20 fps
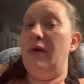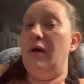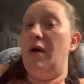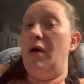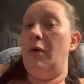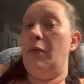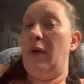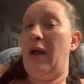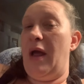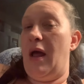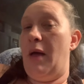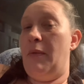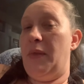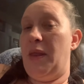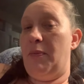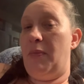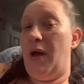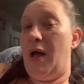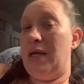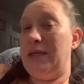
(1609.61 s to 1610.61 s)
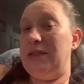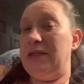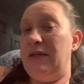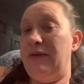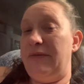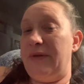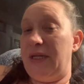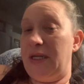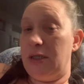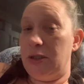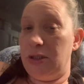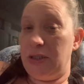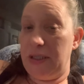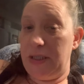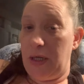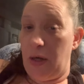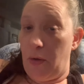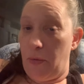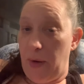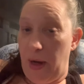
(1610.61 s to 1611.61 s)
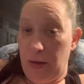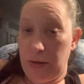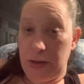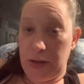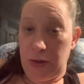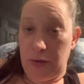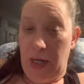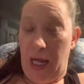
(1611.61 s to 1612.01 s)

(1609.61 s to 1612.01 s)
around and the positive energy around you